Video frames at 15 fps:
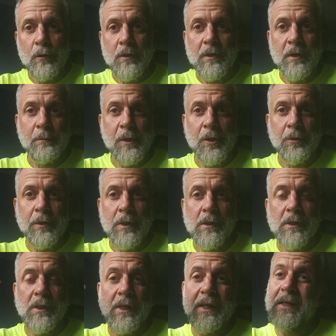symmetry
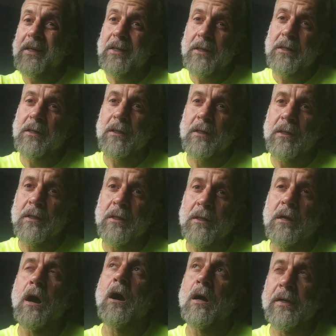is the key to the
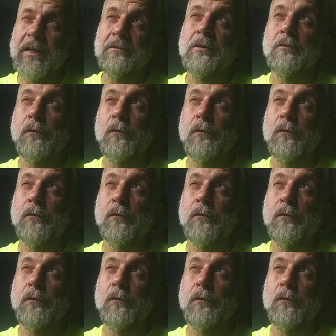uneven